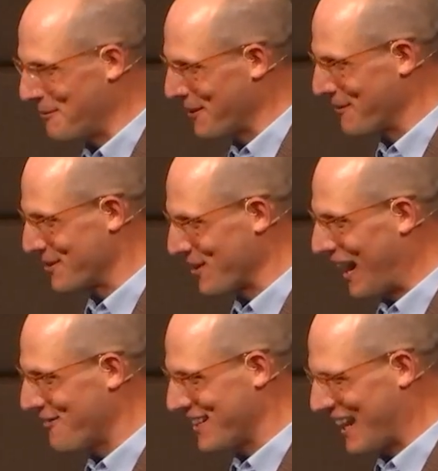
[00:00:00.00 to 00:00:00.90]
and we were
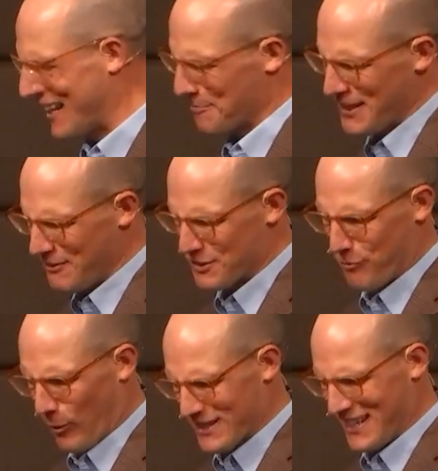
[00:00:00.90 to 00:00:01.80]
driving down, I believe it was
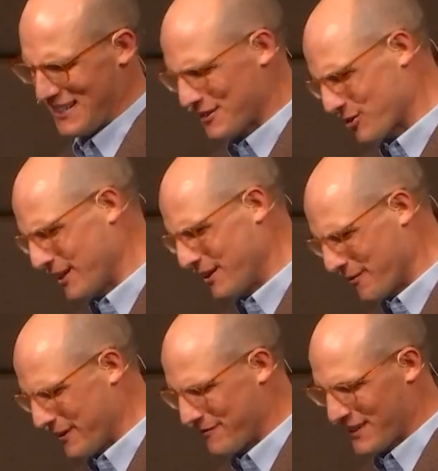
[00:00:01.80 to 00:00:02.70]
14th Street or
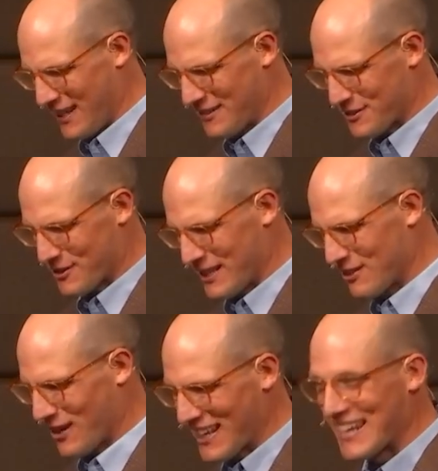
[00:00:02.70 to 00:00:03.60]
15th
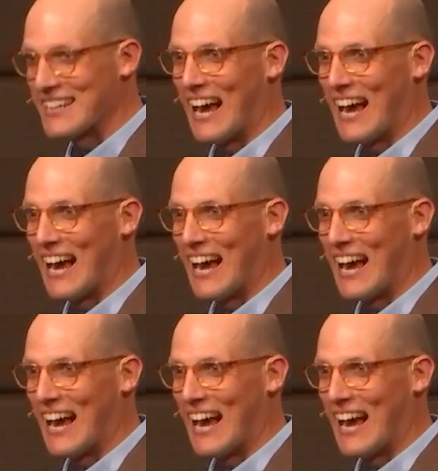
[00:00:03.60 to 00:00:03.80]
Street, trying to get to